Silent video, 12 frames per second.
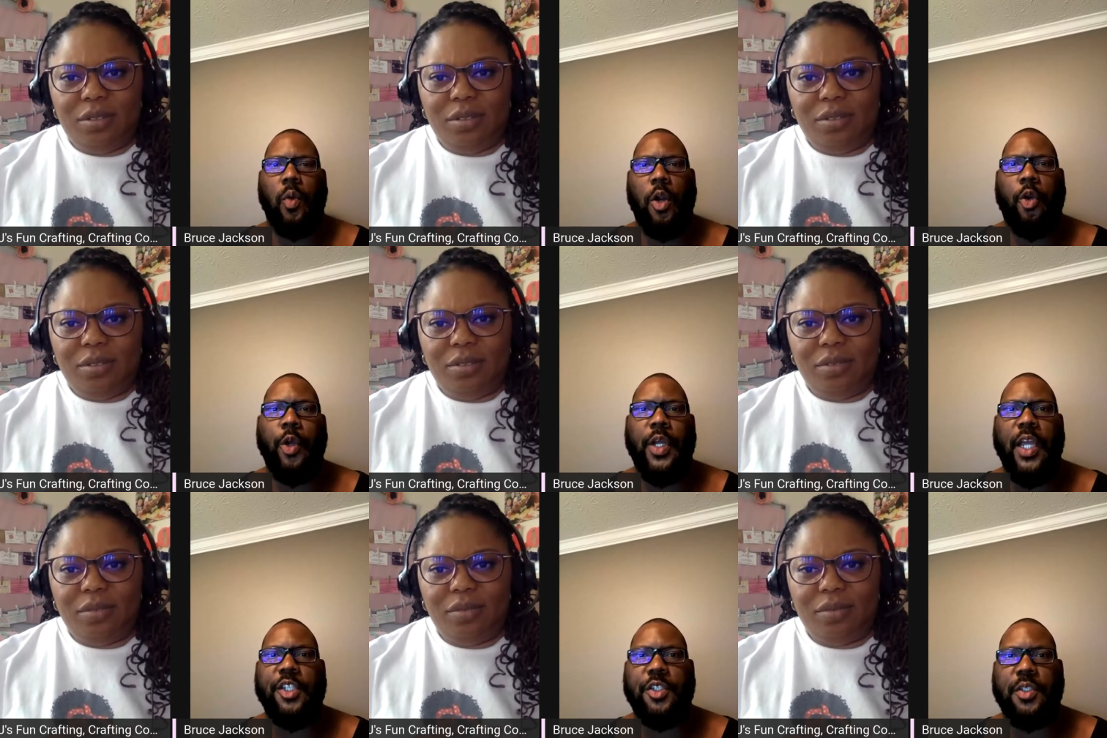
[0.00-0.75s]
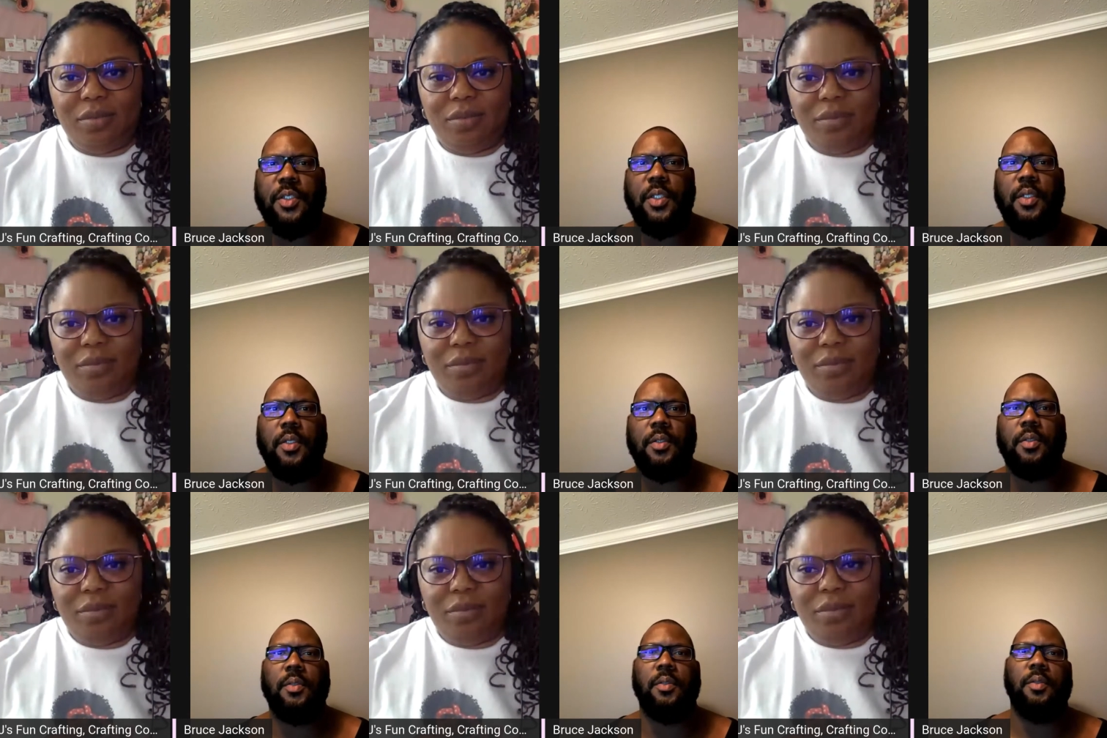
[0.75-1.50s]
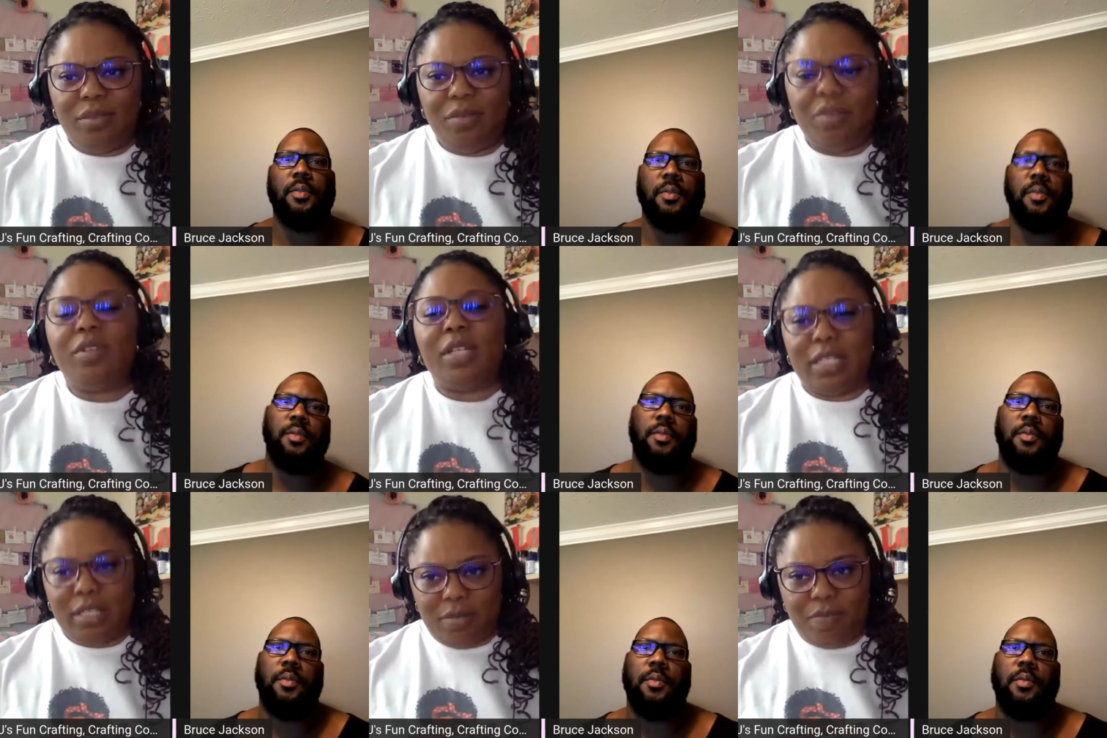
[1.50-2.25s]
Speaker 1: the word creations.
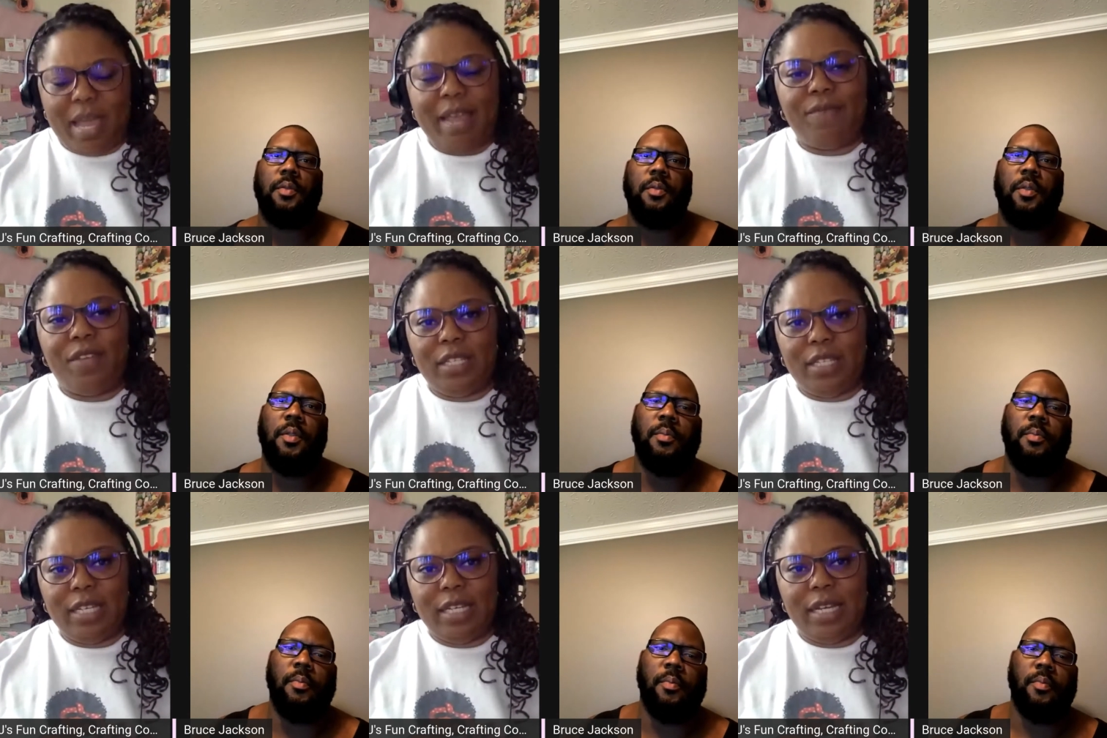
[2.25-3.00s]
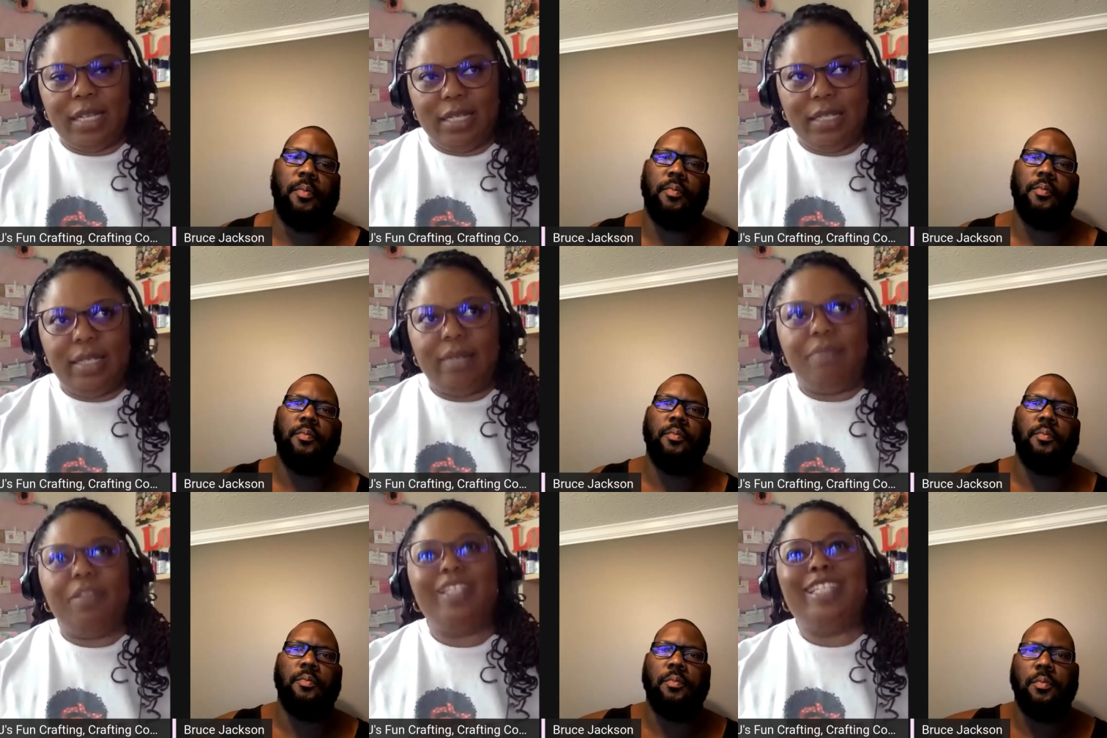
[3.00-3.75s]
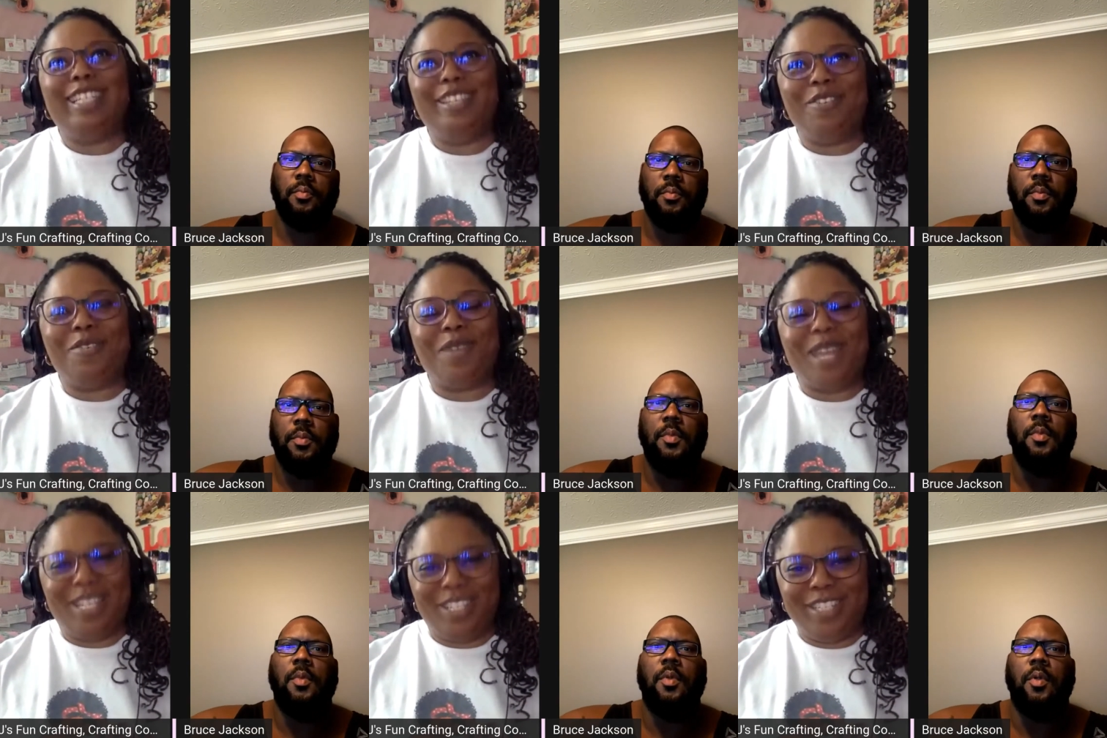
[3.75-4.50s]
Speaker 2: Yes, Backfist Customs Glitter
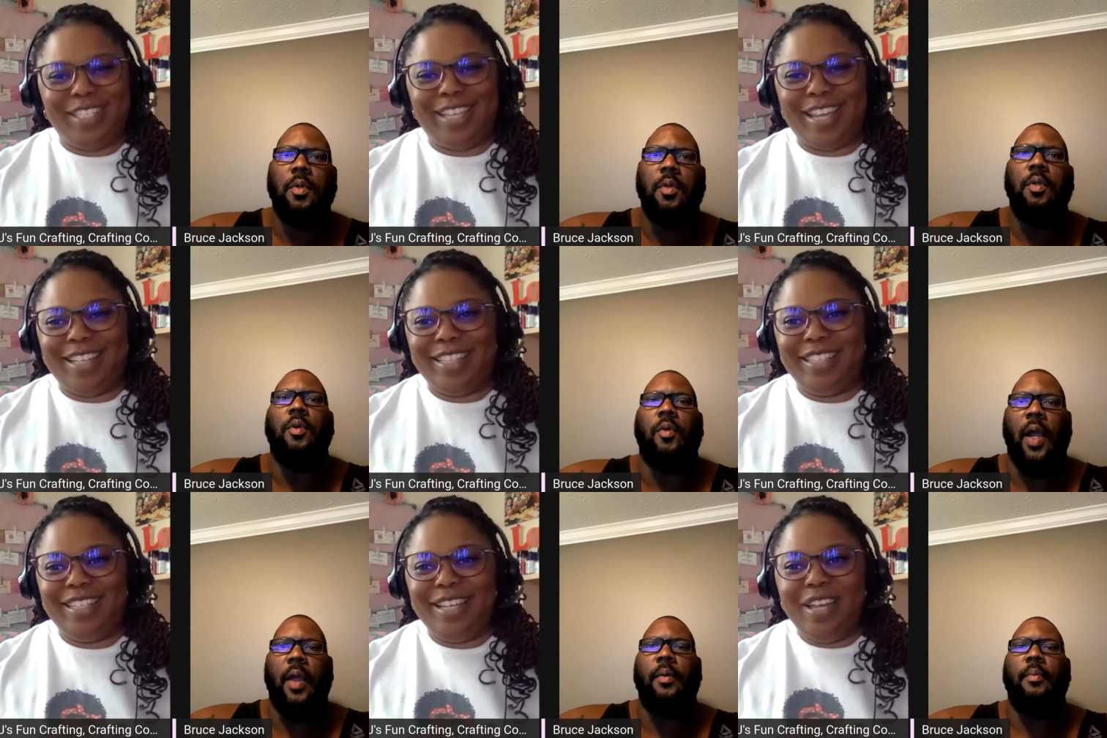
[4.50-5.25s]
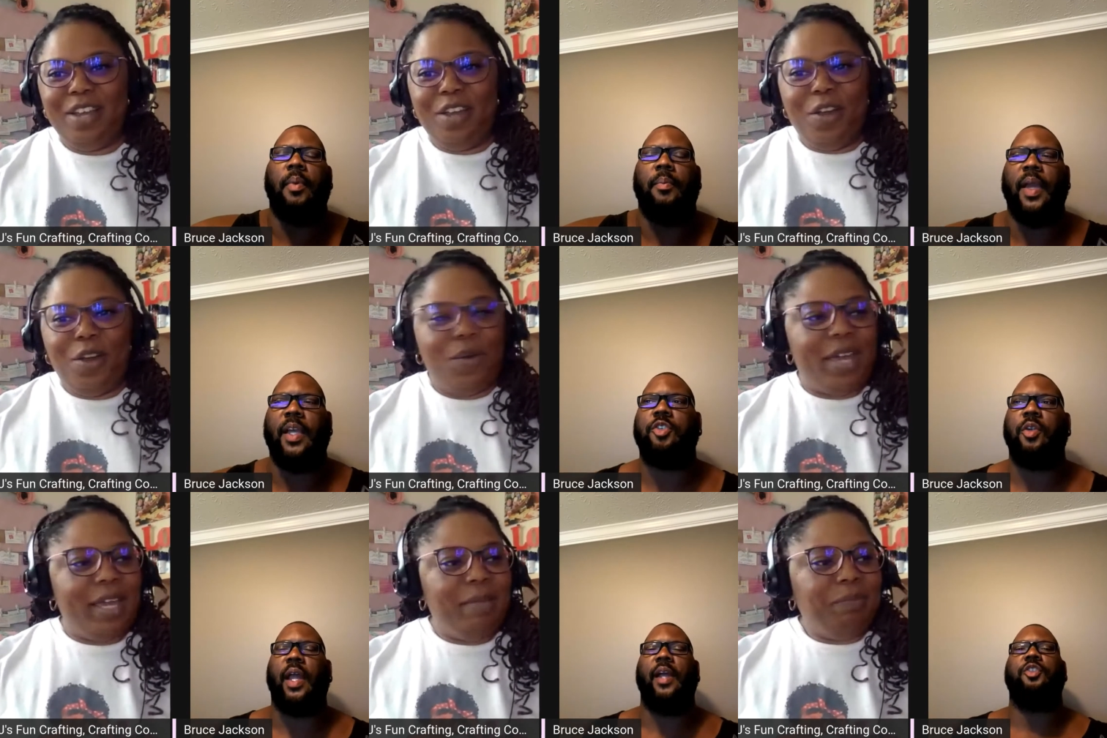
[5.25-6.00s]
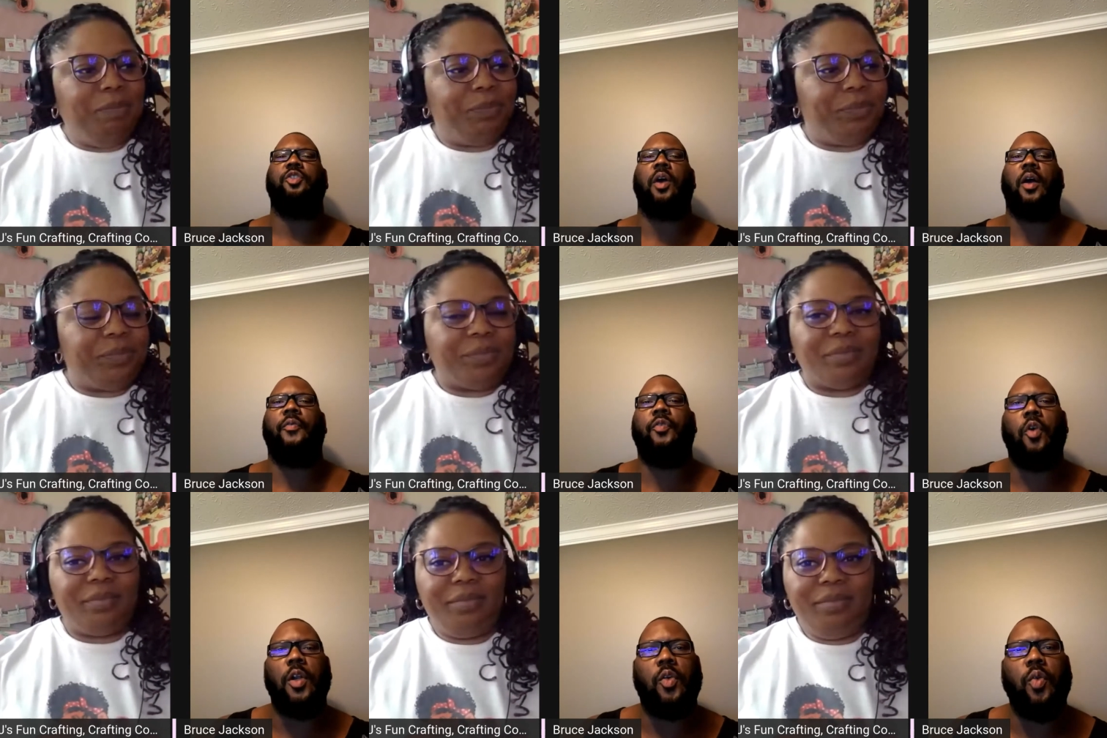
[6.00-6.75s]
Creations, guys. Right. Make okay. sure to
Speaker 1: answer
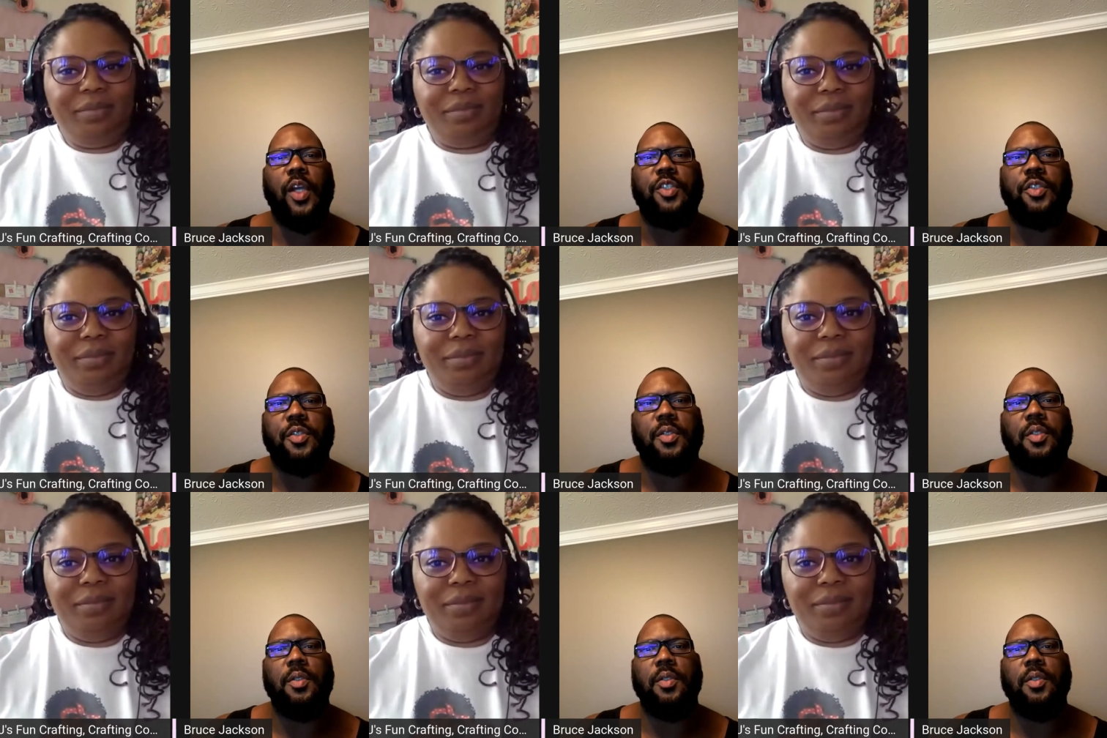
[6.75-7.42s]
all four of the questions.